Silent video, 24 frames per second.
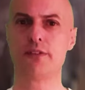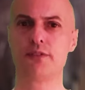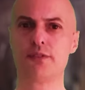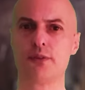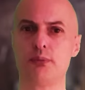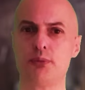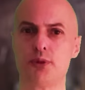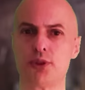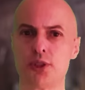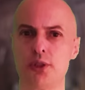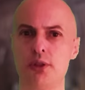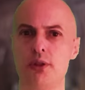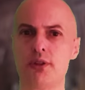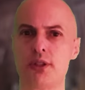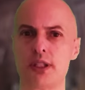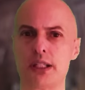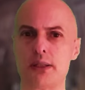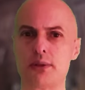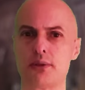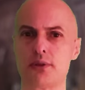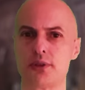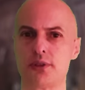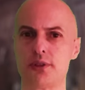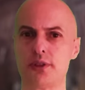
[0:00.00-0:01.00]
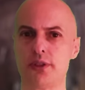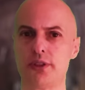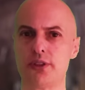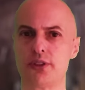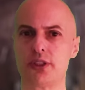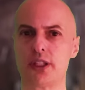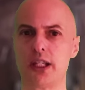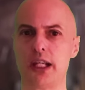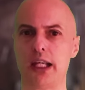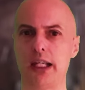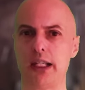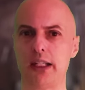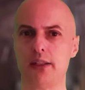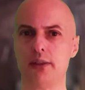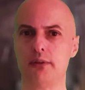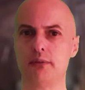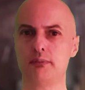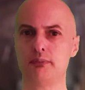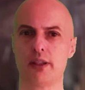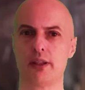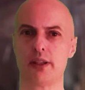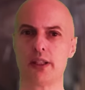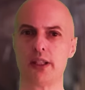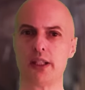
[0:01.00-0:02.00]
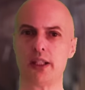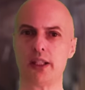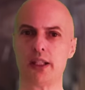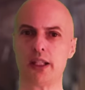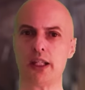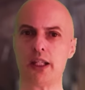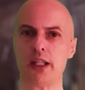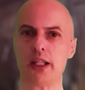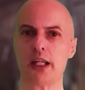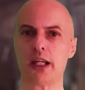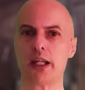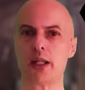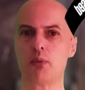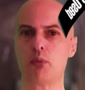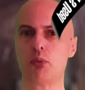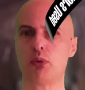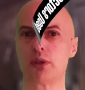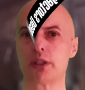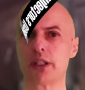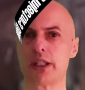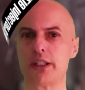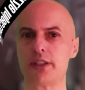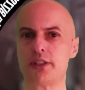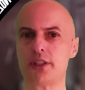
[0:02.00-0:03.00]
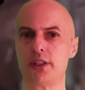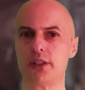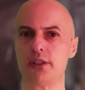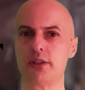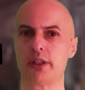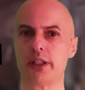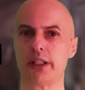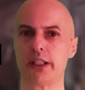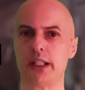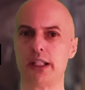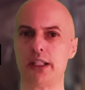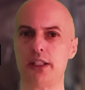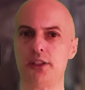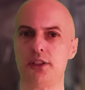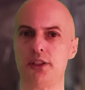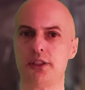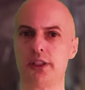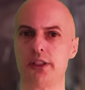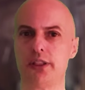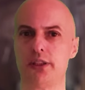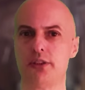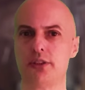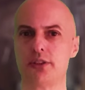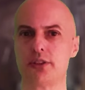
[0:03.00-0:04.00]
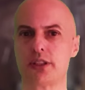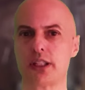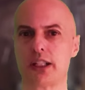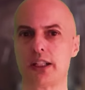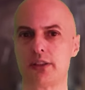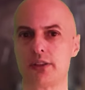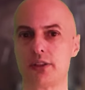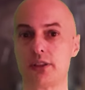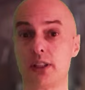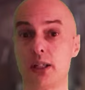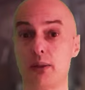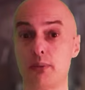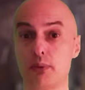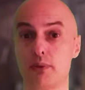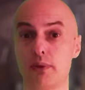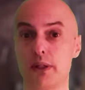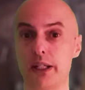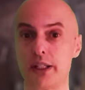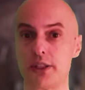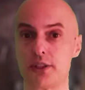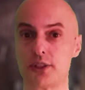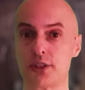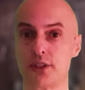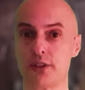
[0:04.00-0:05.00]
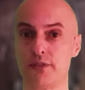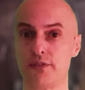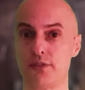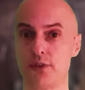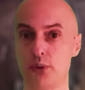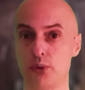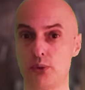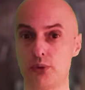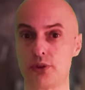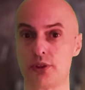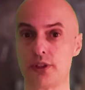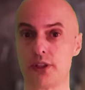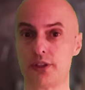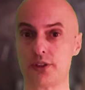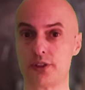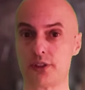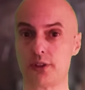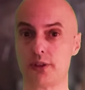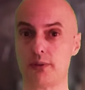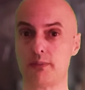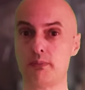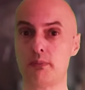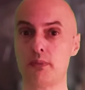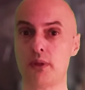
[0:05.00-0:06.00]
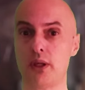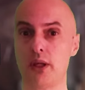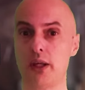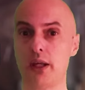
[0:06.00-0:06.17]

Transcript: From 2010, the EA189 engines had an upgrade to the fuel system,